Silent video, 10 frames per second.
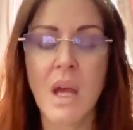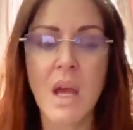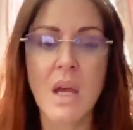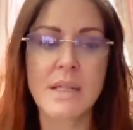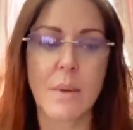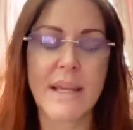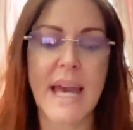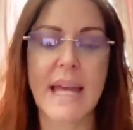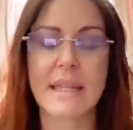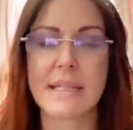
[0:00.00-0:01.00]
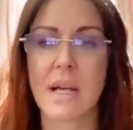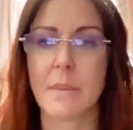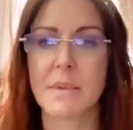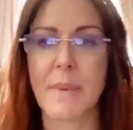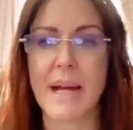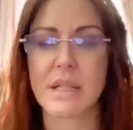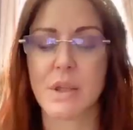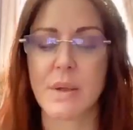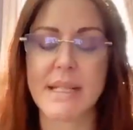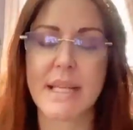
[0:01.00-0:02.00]
So again, this comes back
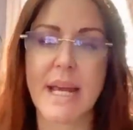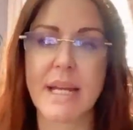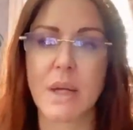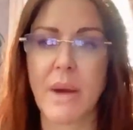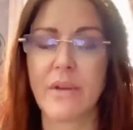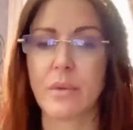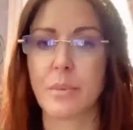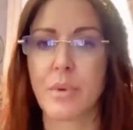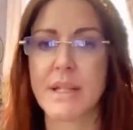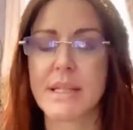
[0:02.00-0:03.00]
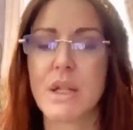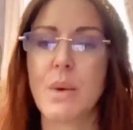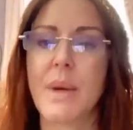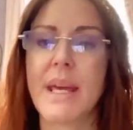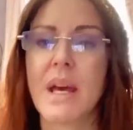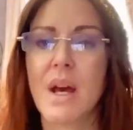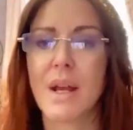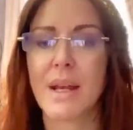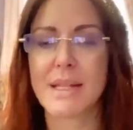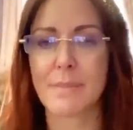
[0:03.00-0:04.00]
to, let's take it away from Prince Louis,
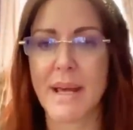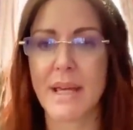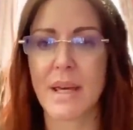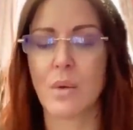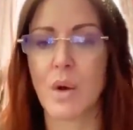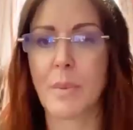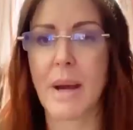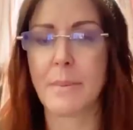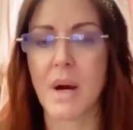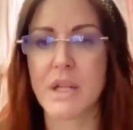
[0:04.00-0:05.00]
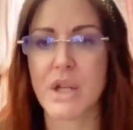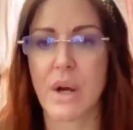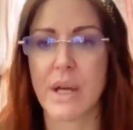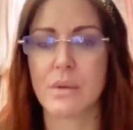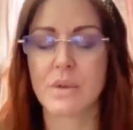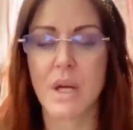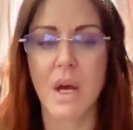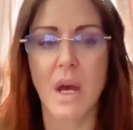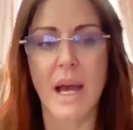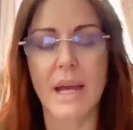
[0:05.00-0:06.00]
let's make it all about my child.
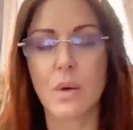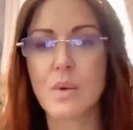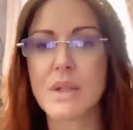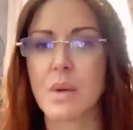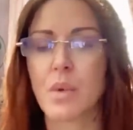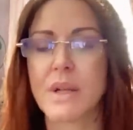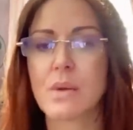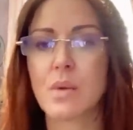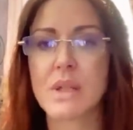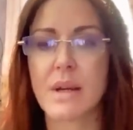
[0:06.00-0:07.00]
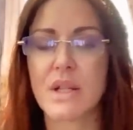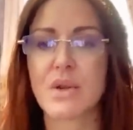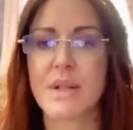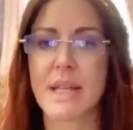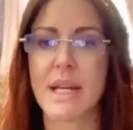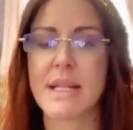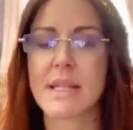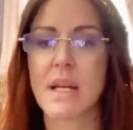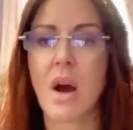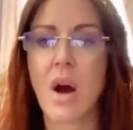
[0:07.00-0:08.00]
And also, what is also interesting is
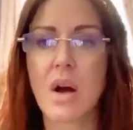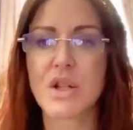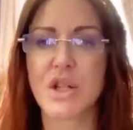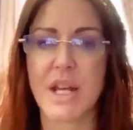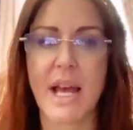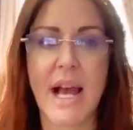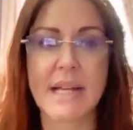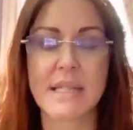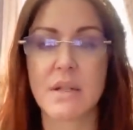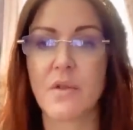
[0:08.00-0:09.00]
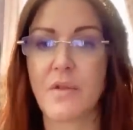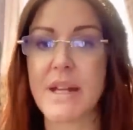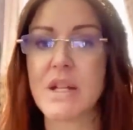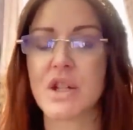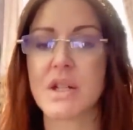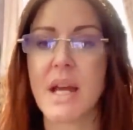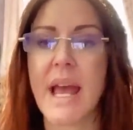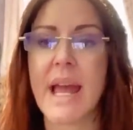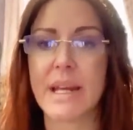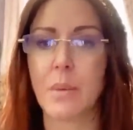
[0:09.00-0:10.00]
that Archie hasn't featured
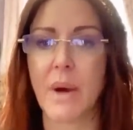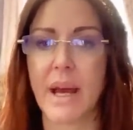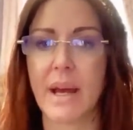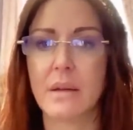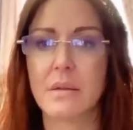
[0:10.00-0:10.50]
anywhere.